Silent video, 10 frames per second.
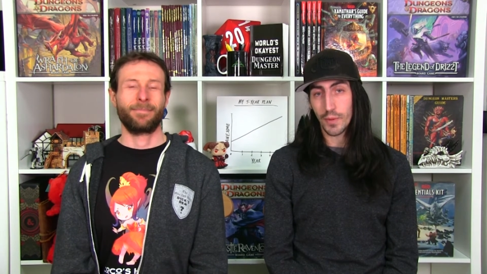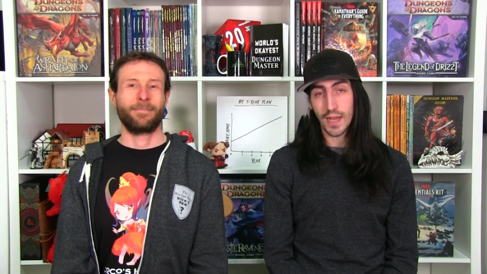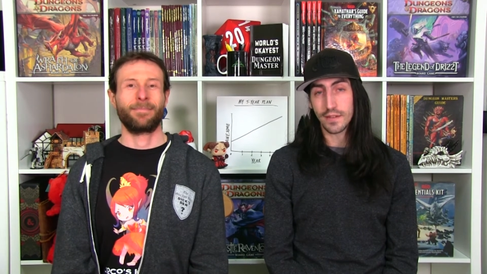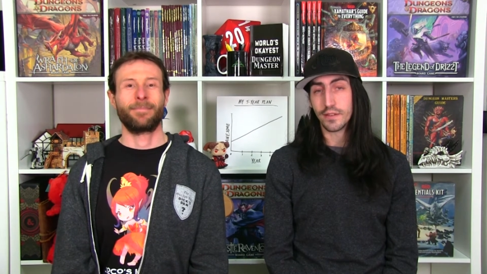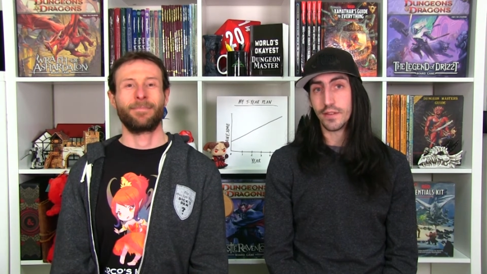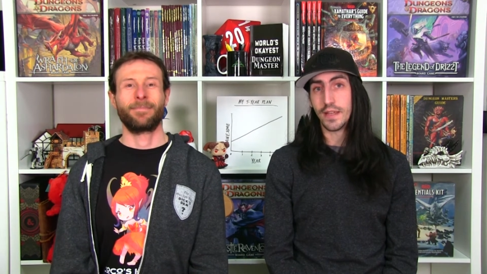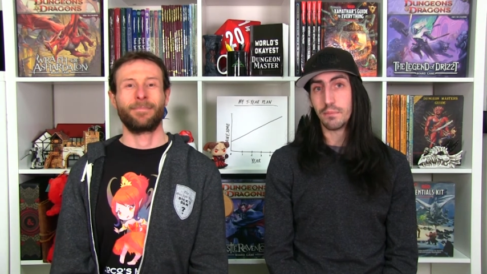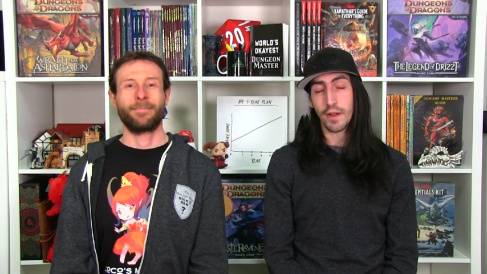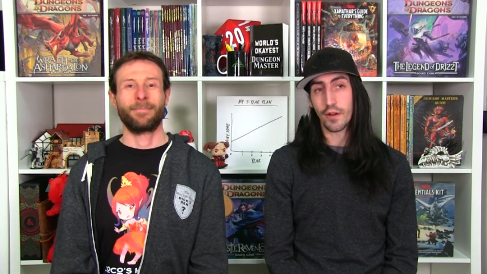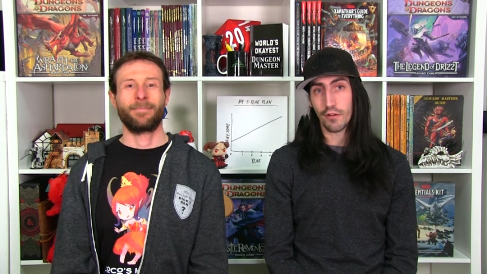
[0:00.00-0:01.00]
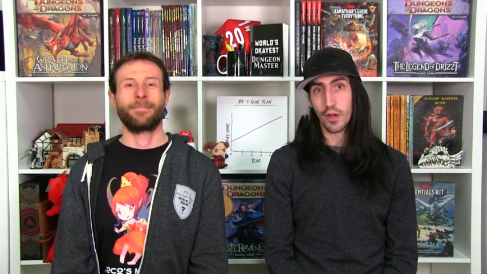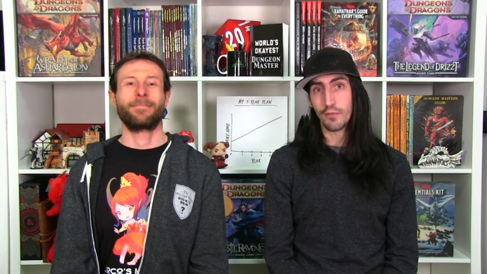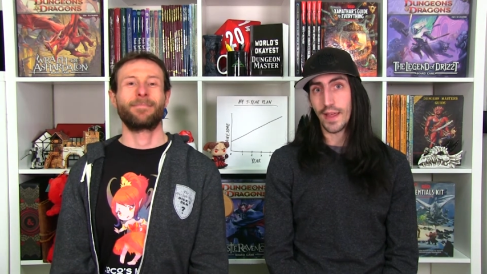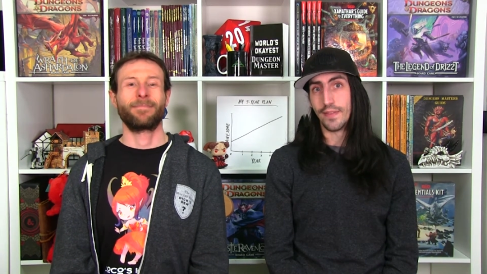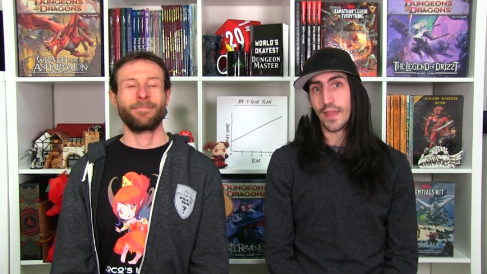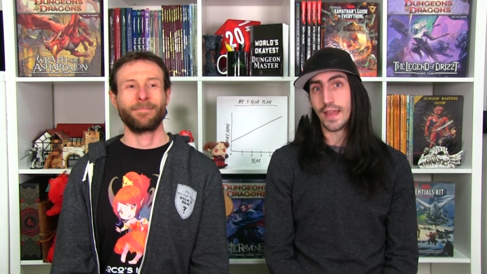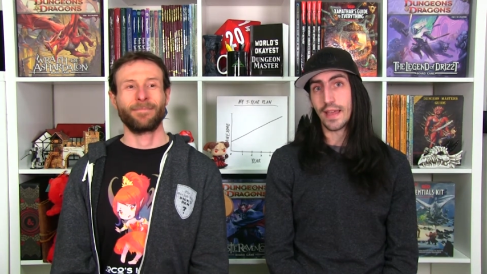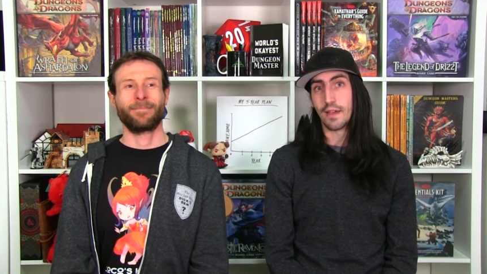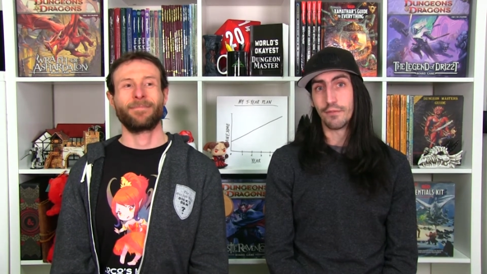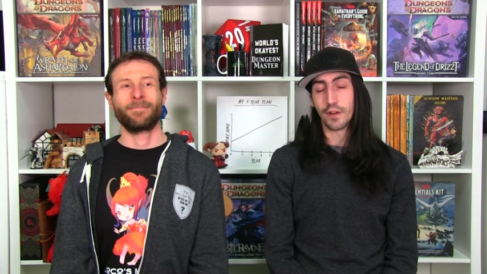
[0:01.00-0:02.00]
Speaker 1: we got to the Berry Grove and they
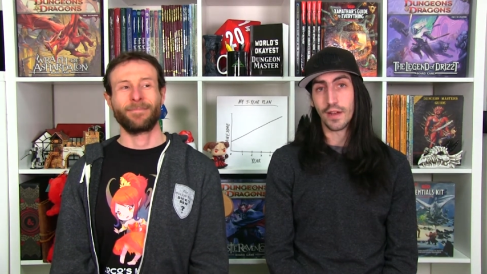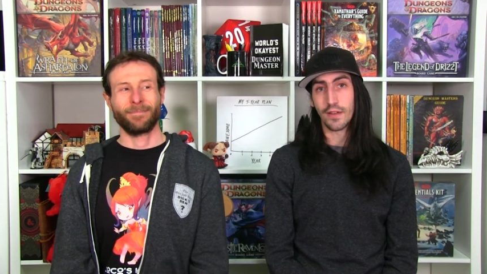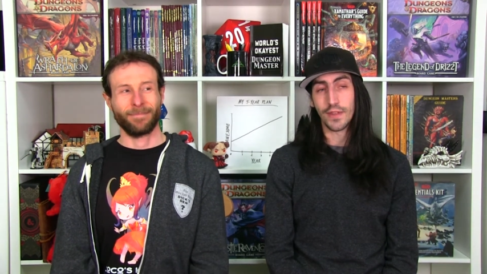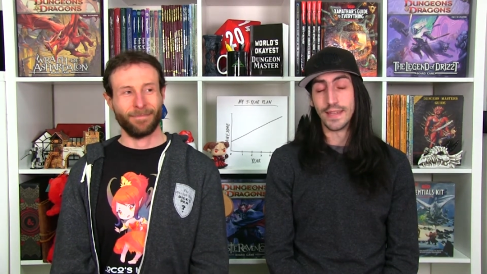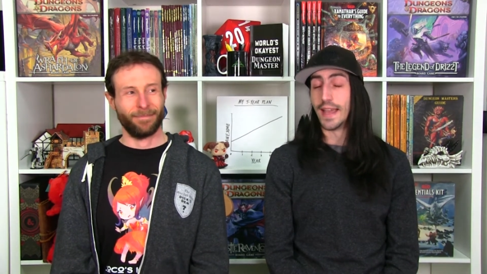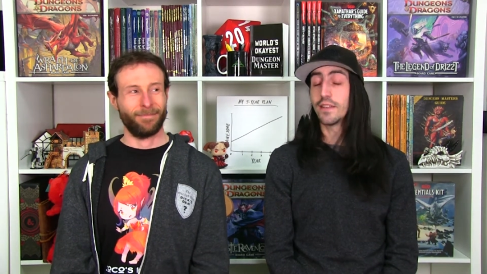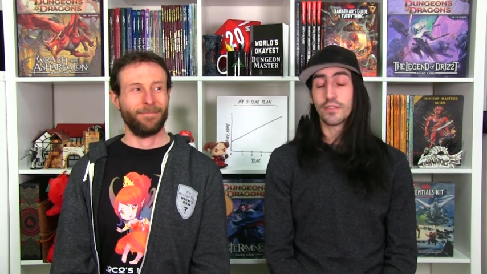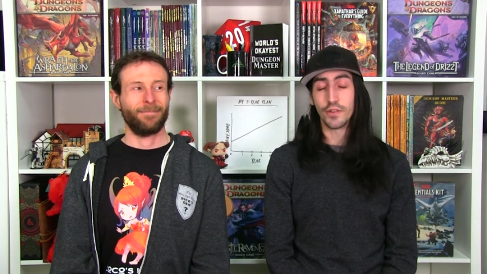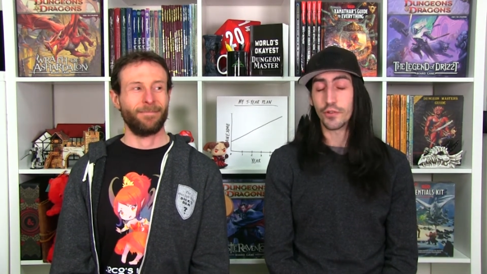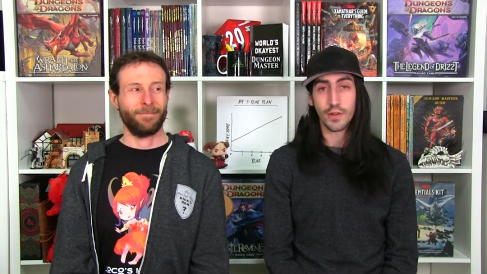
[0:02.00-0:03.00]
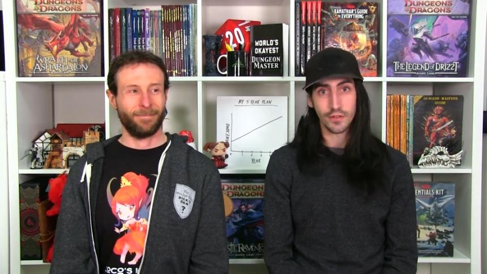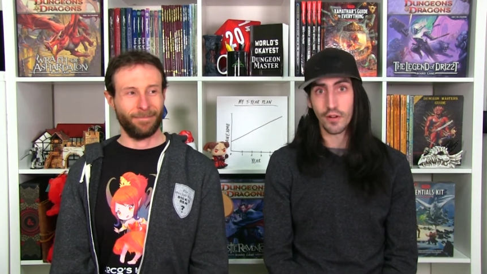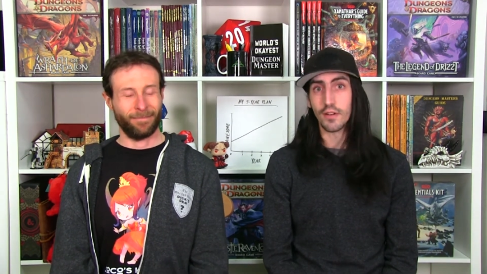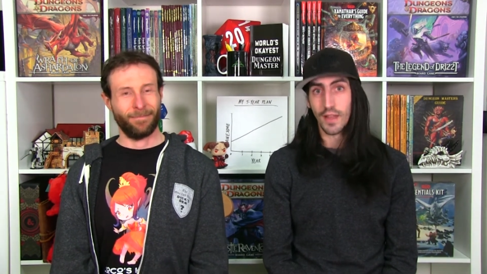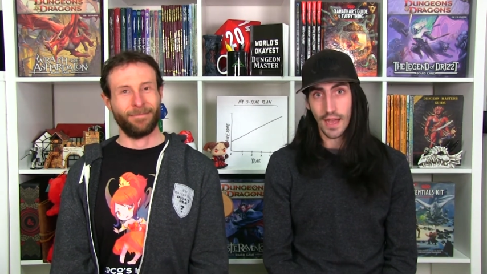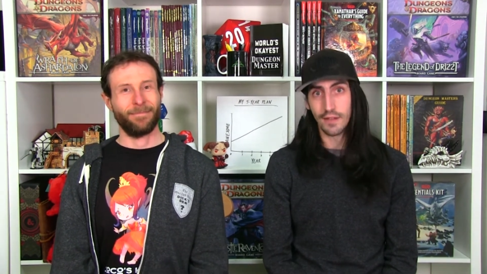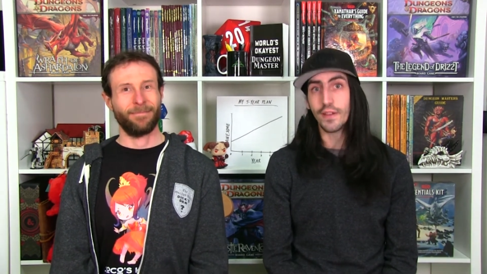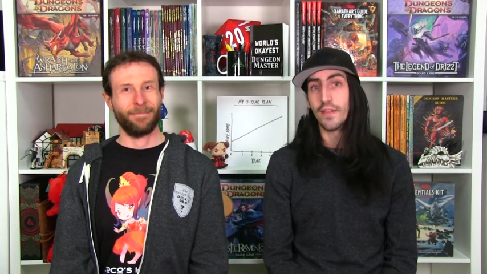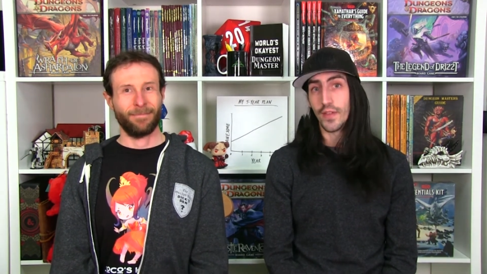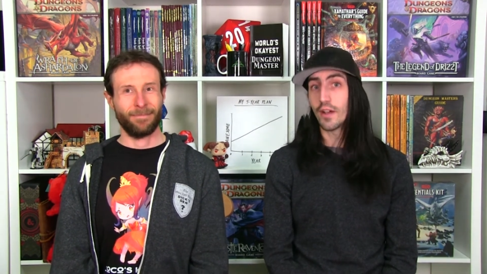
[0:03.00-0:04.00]
have figured out that yes, the trees are alive
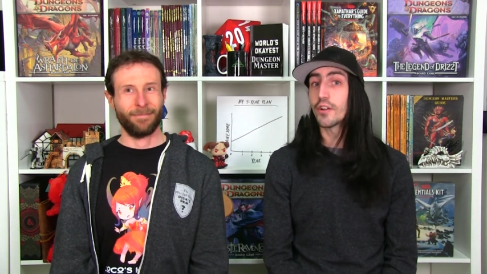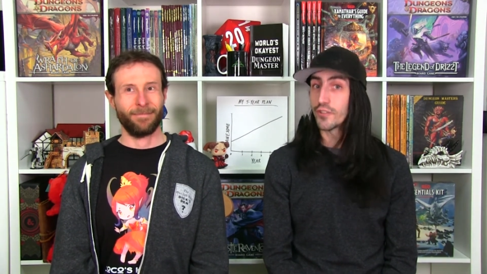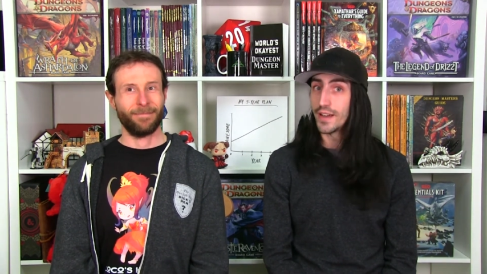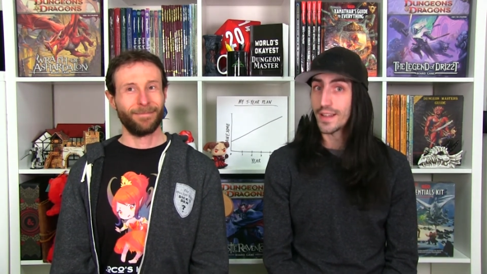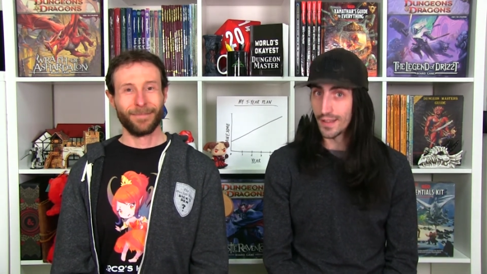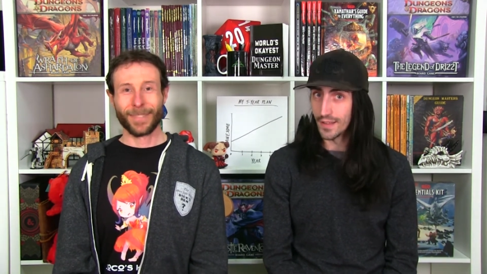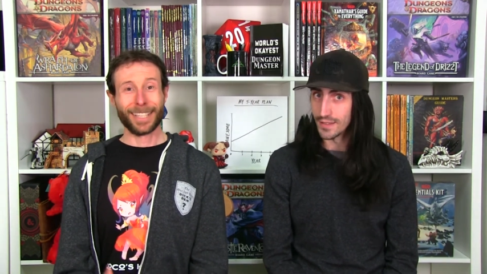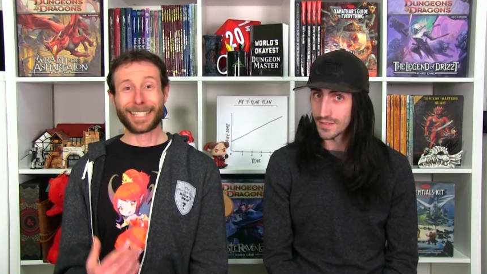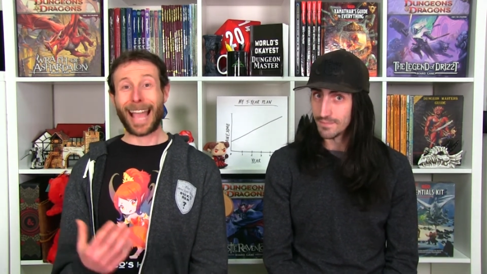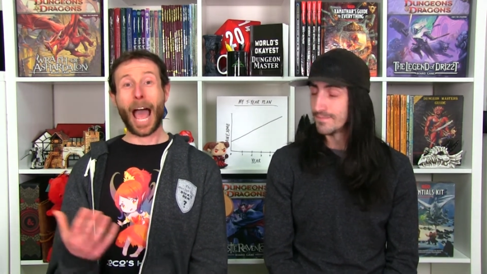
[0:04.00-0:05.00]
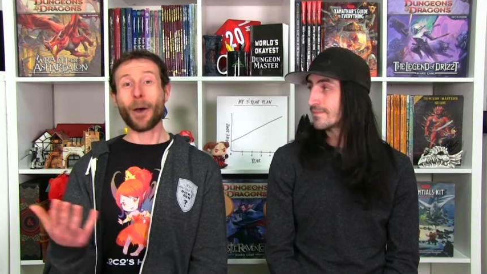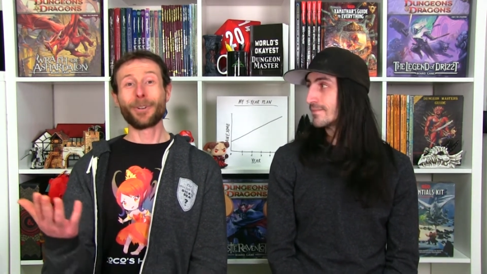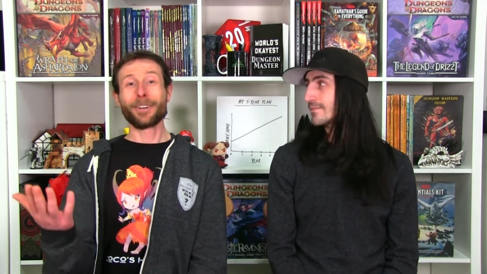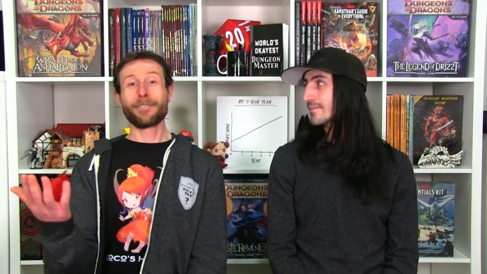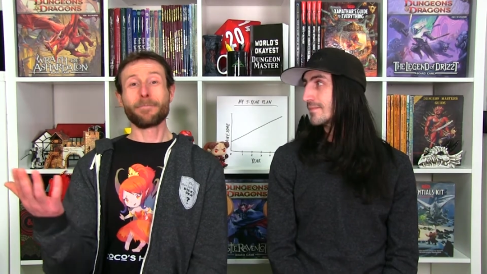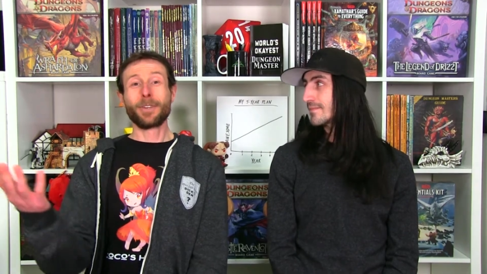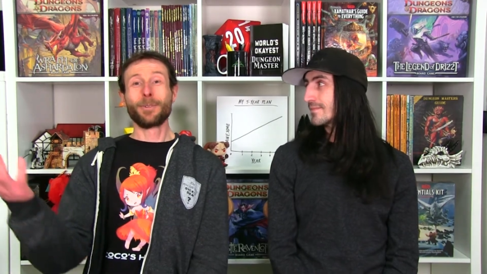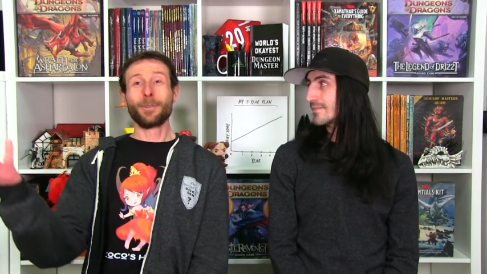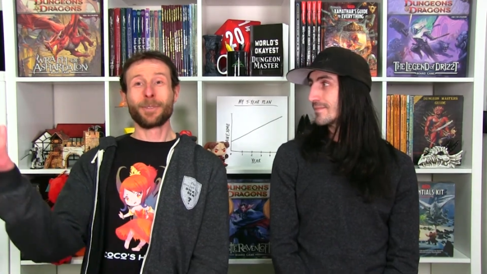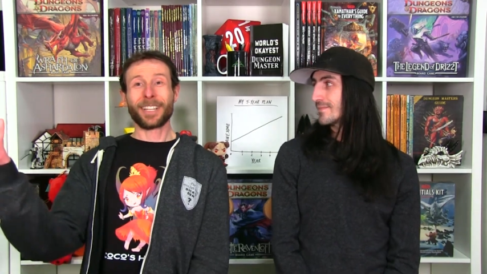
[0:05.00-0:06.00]
and they are trying to kill us.
Speaker 2: Sound of
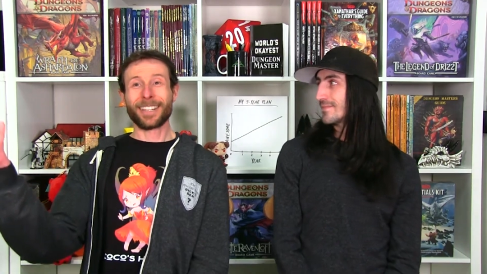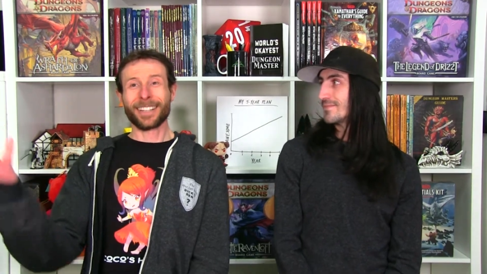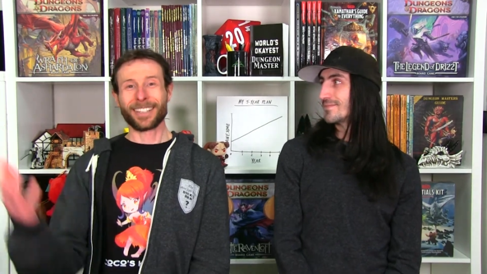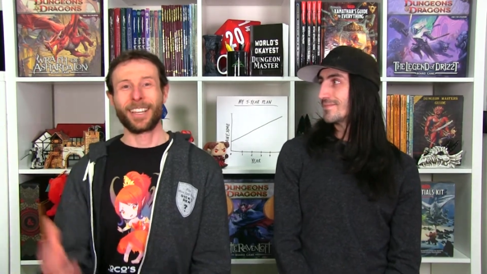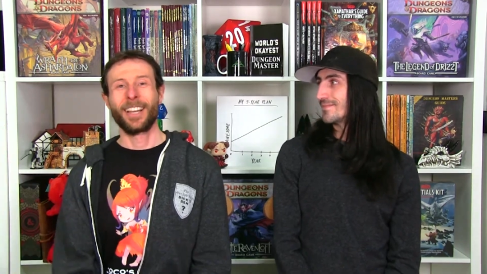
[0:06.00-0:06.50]
music.